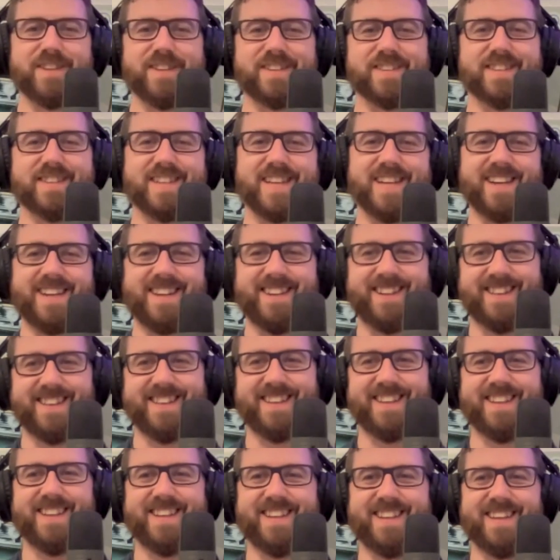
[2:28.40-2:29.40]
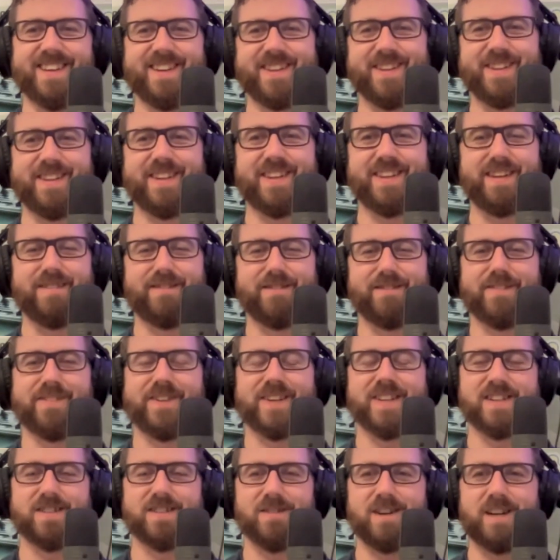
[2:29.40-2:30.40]
just said, neither of
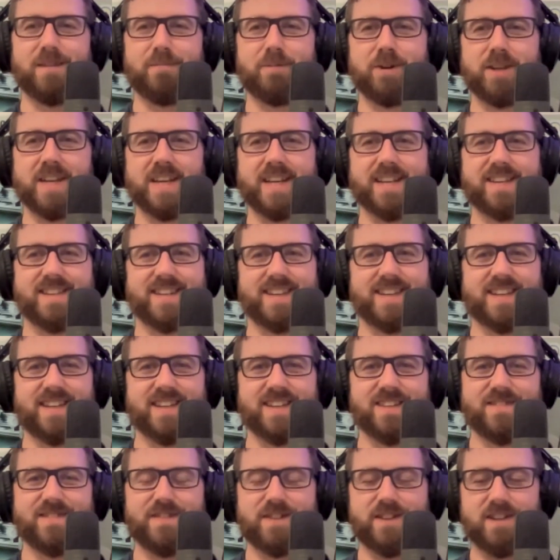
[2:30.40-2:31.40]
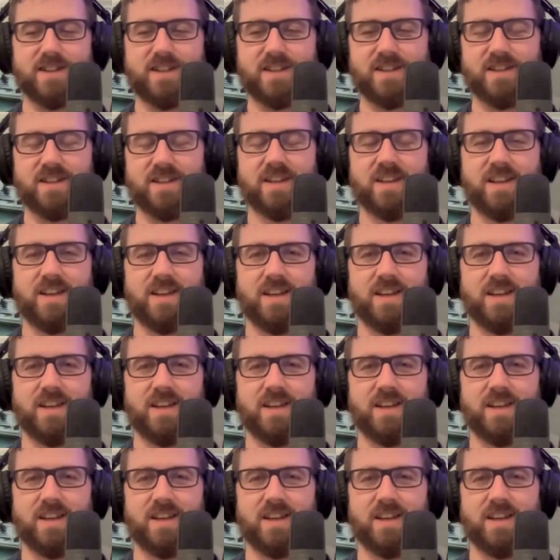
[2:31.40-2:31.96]
us are able to get tickets for the